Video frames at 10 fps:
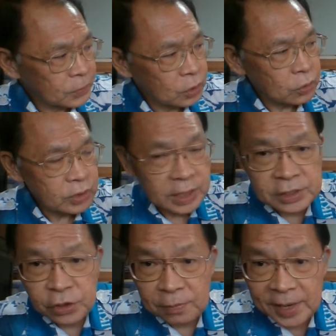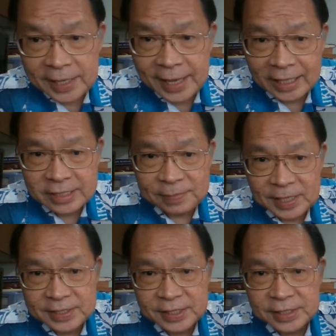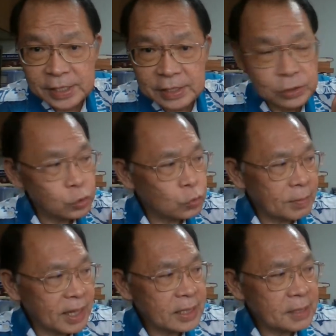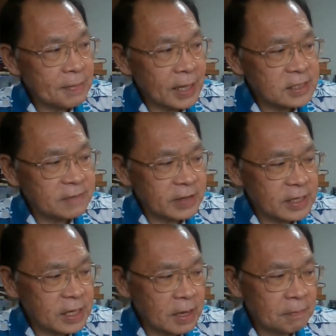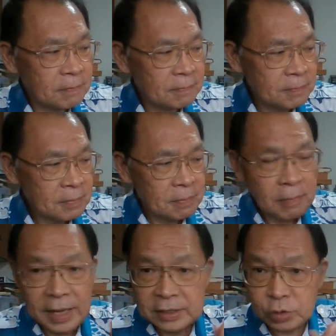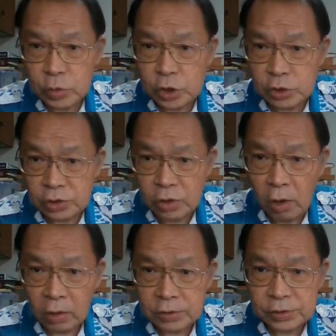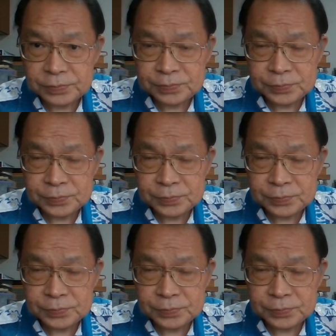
you turn your money expenses into monthly passive income by switching stores.